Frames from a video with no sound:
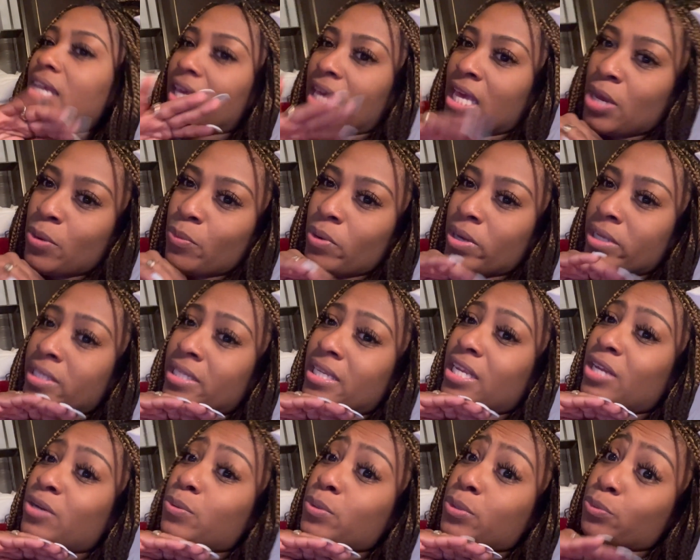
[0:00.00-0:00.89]
It
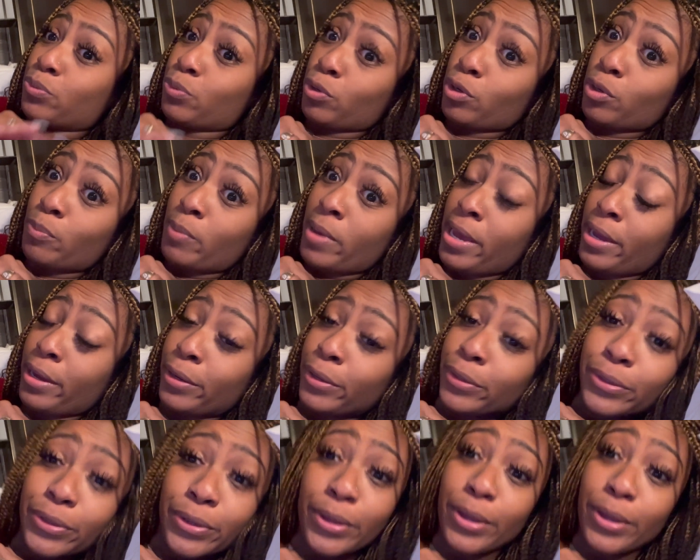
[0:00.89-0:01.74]
wasn't. It was rutabaga.